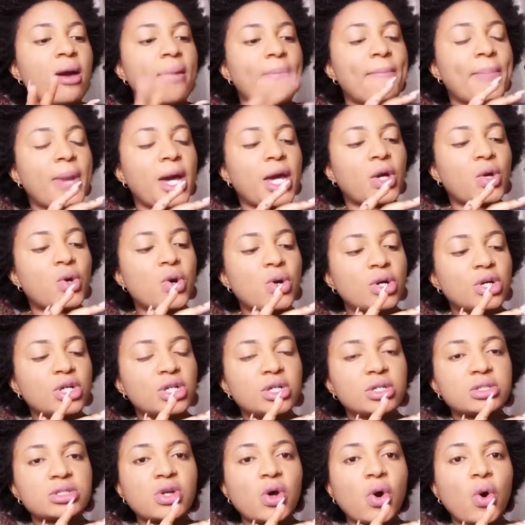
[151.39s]
my
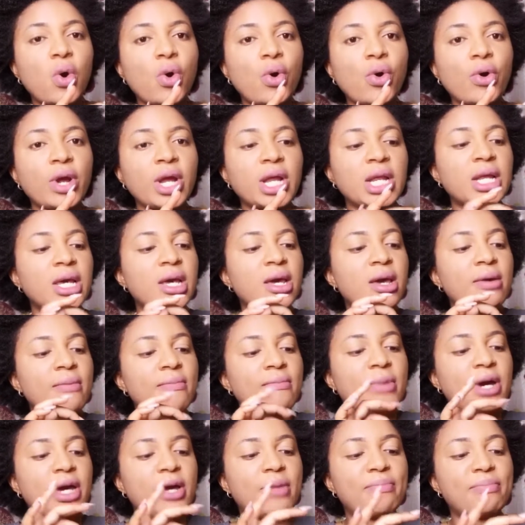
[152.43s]
coconut oil,
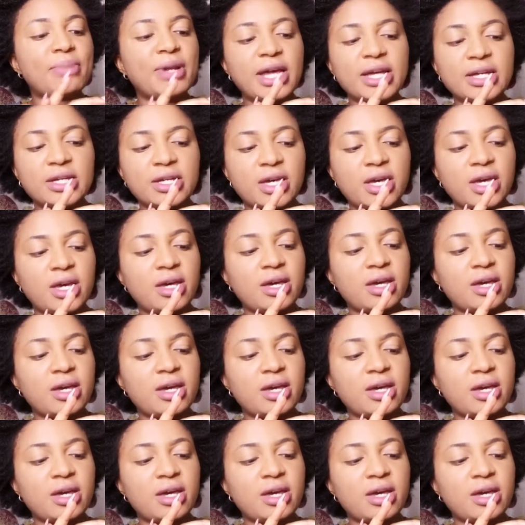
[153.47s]
my black